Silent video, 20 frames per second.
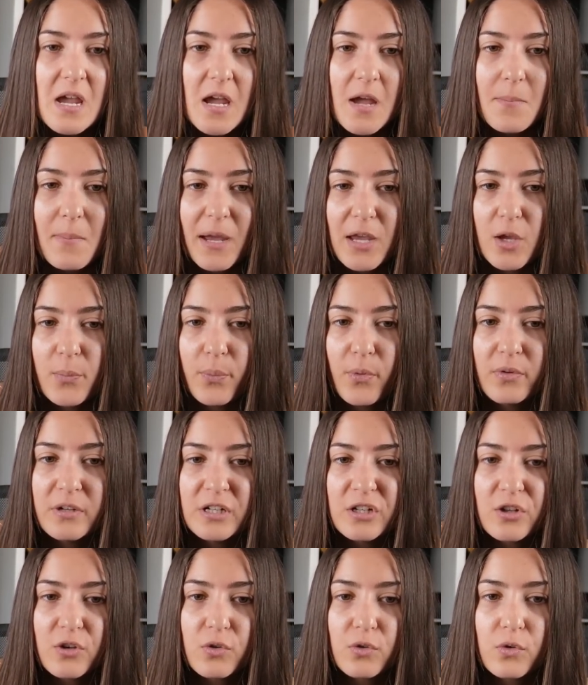my
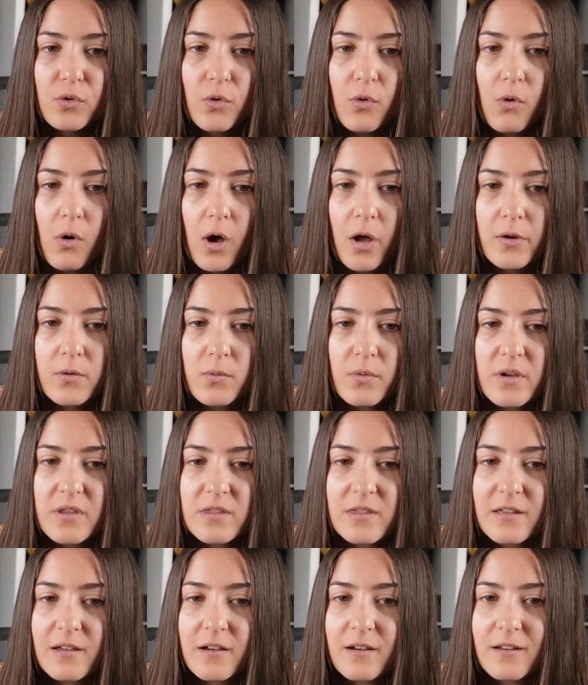opponent could go on with
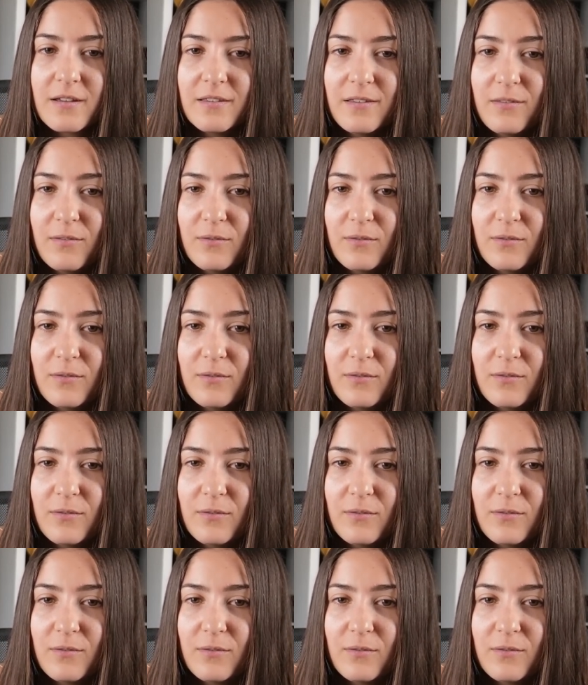the...